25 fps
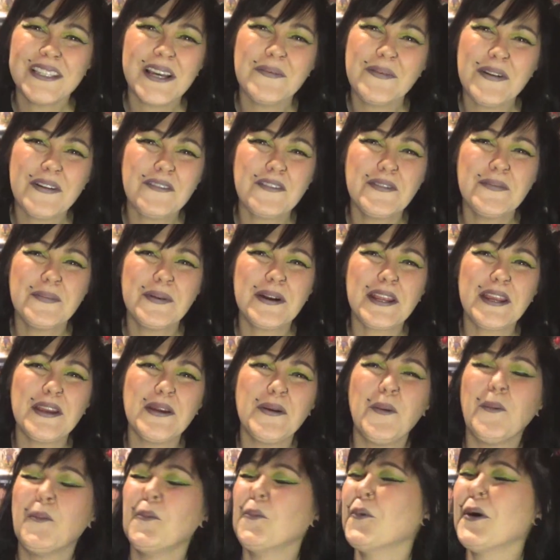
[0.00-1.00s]
everybody?
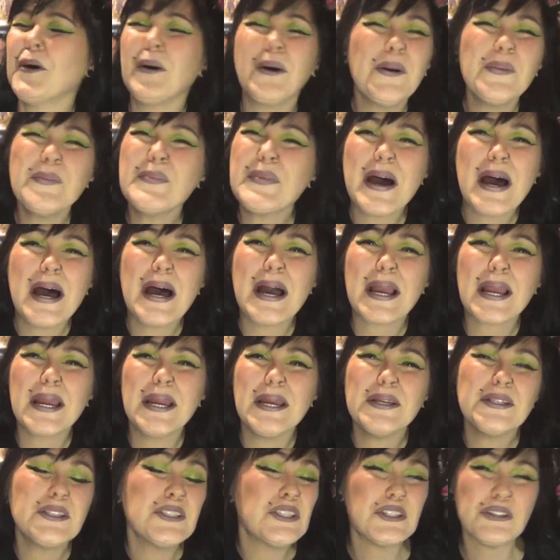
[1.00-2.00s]
Welcome back
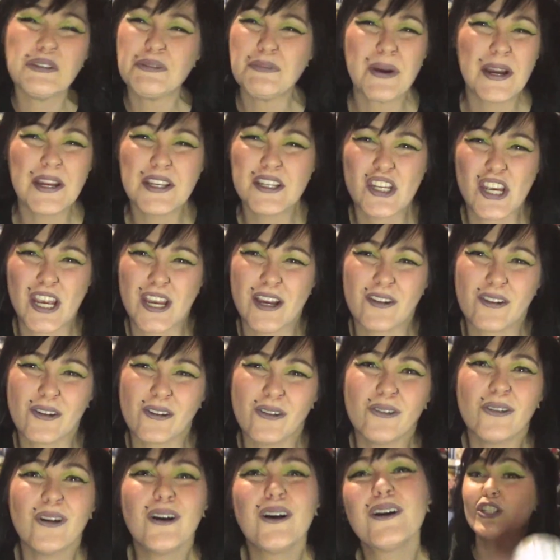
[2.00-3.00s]
to my
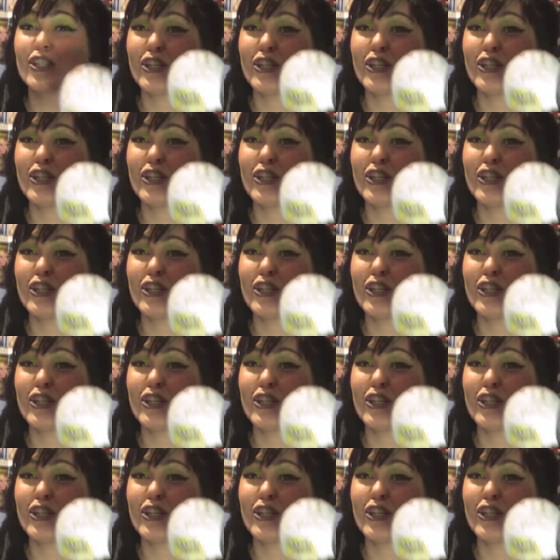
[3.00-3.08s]
channel.